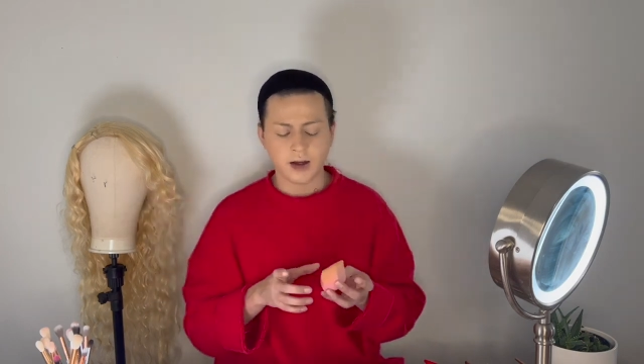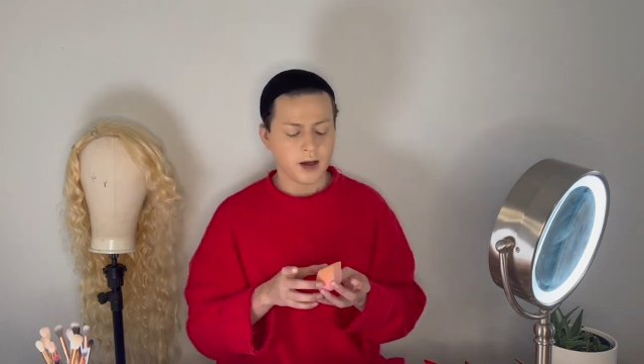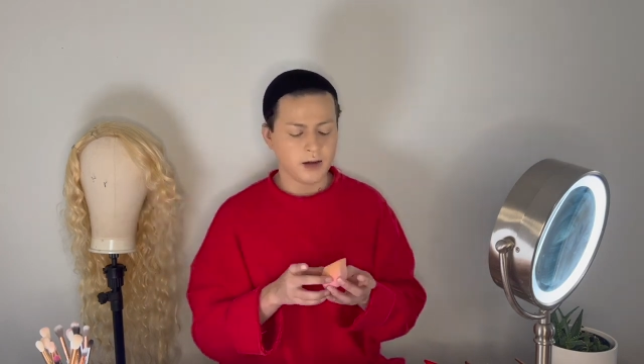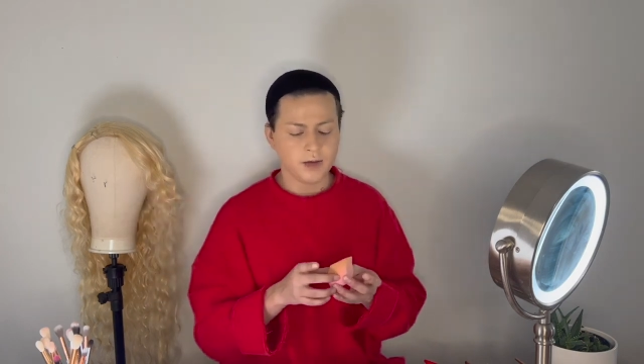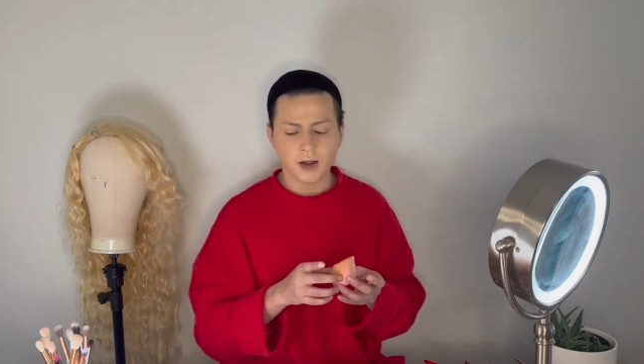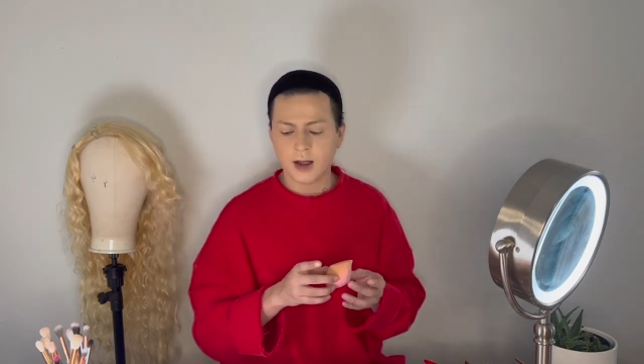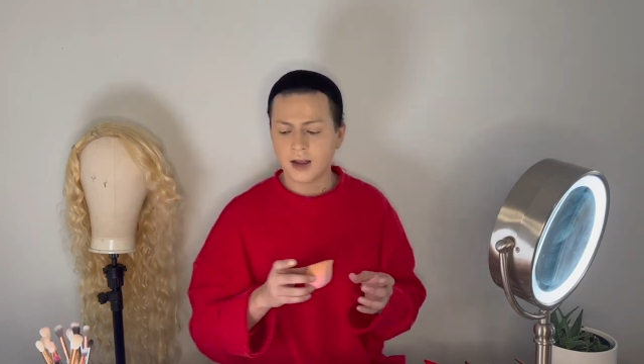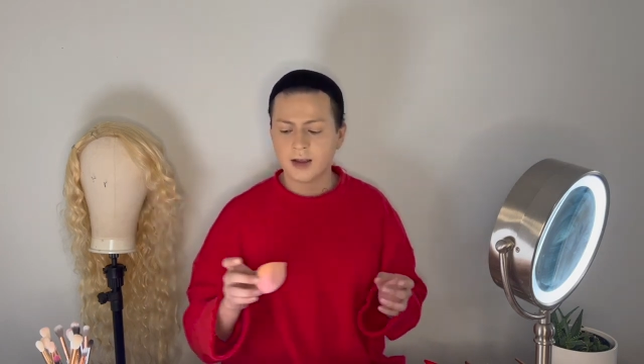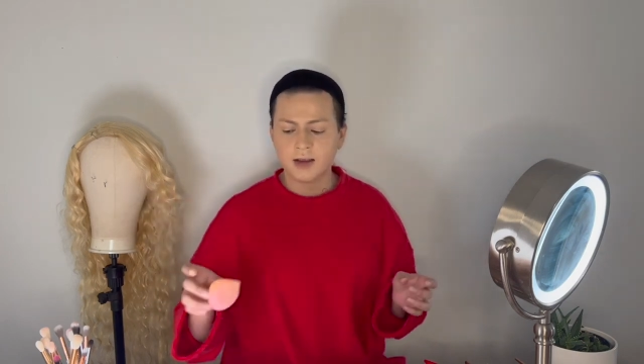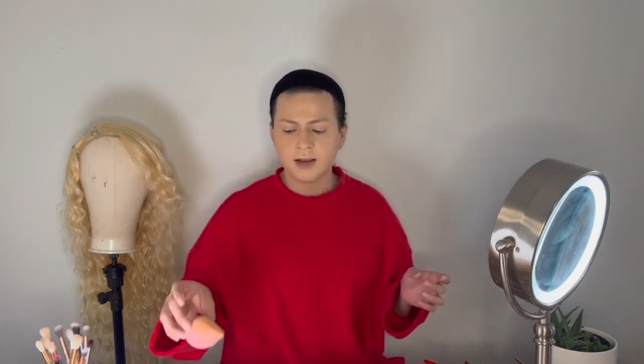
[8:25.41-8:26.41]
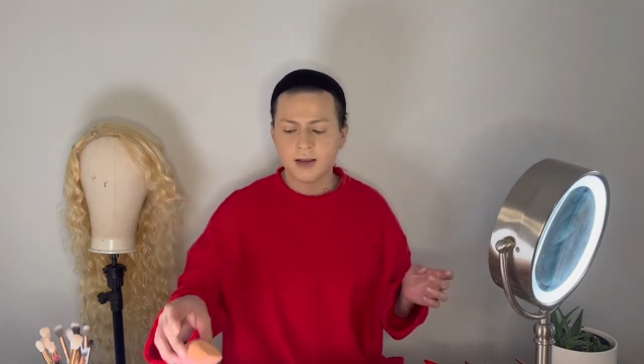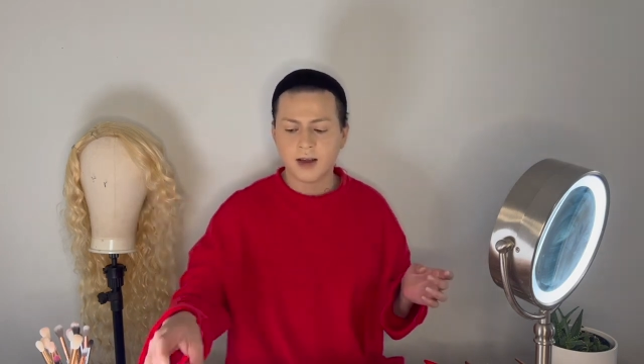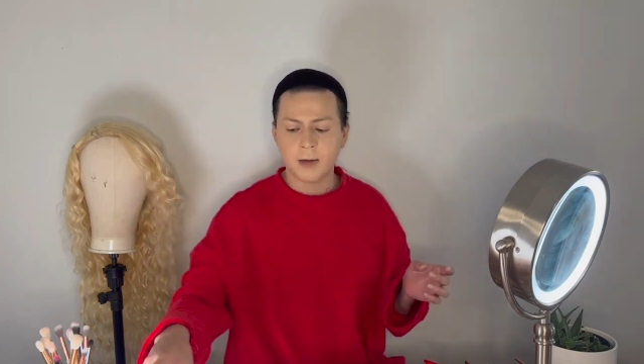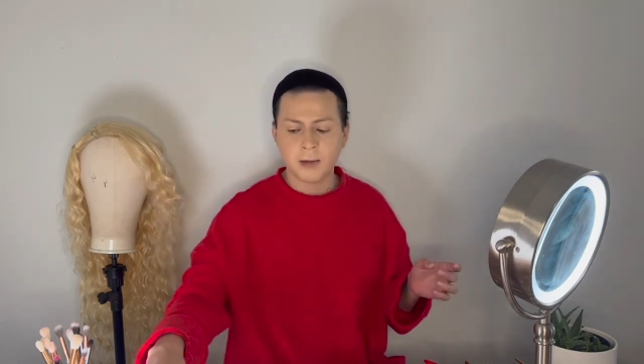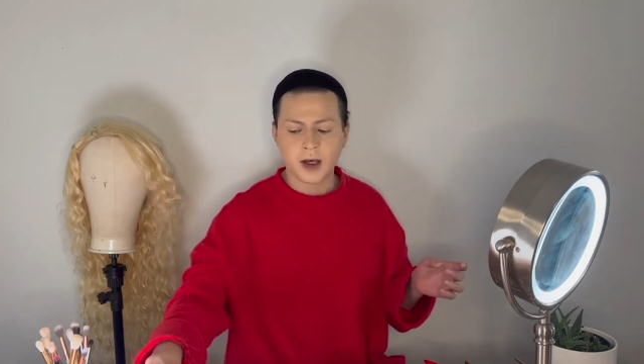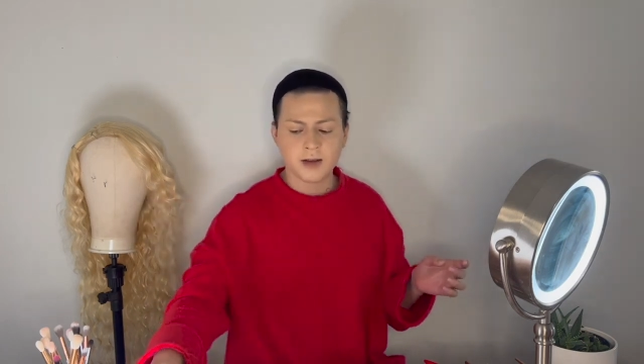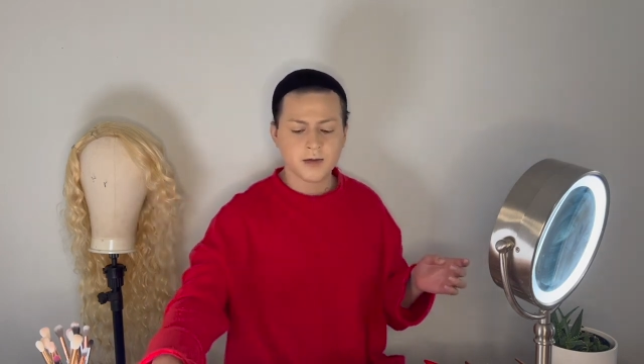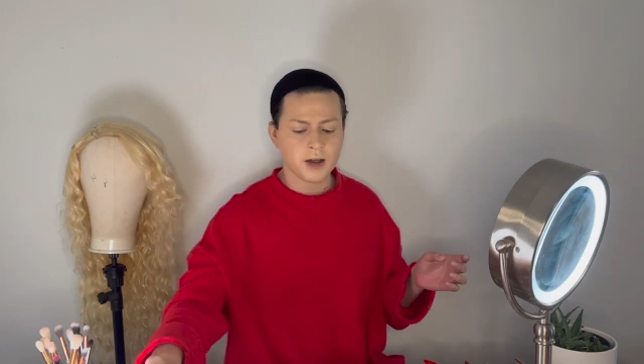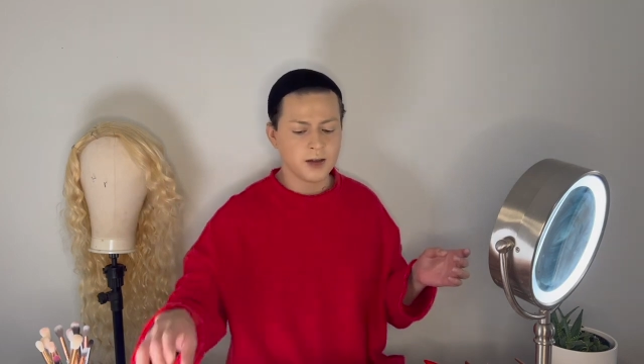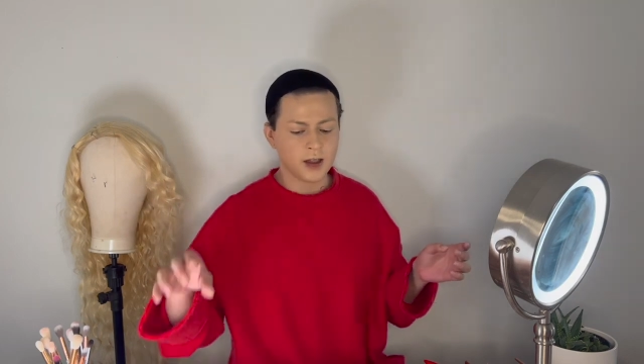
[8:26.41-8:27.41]
I feel like this is the best
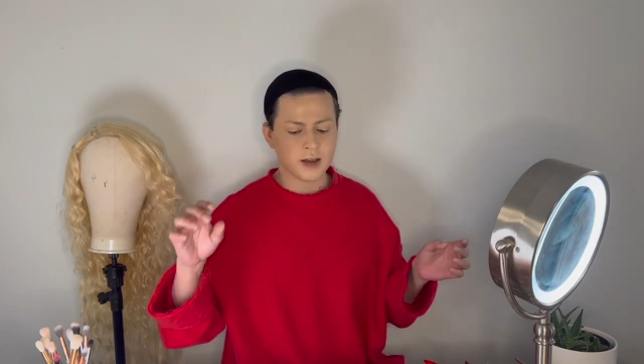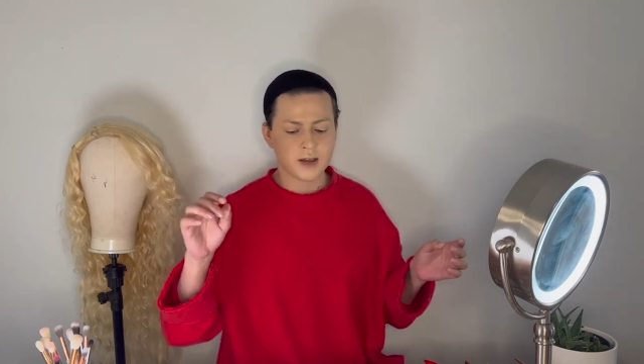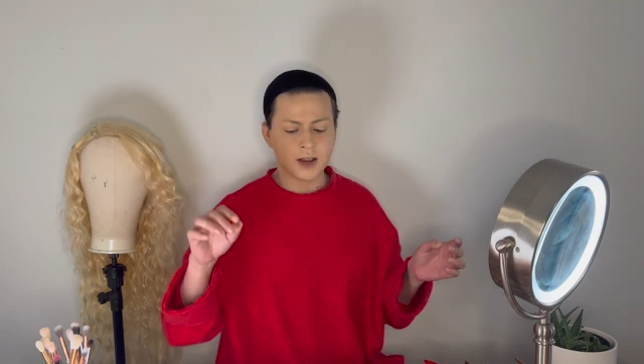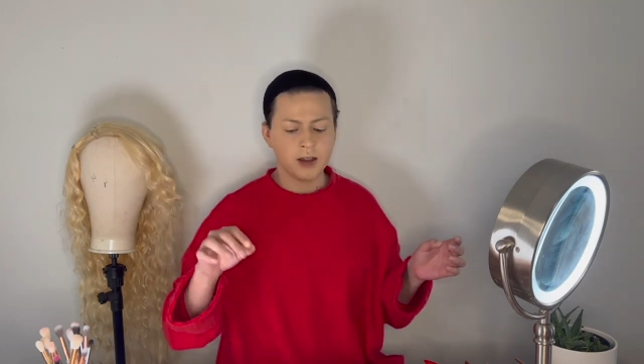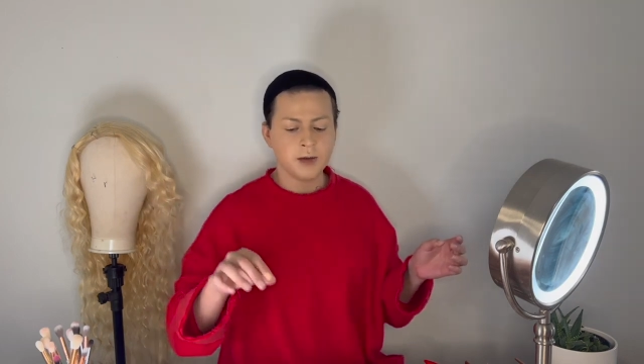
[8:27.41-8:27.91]
foundation.